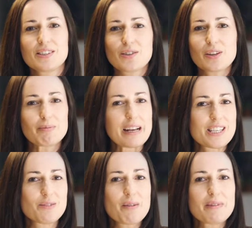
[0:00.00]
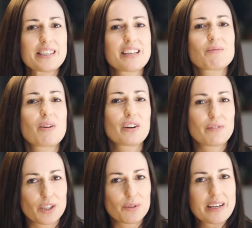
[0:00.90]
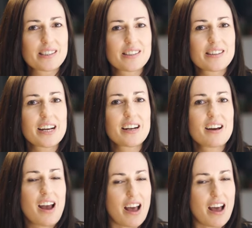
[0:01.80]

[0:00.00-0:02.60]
So, the places where we see the work of the UX designer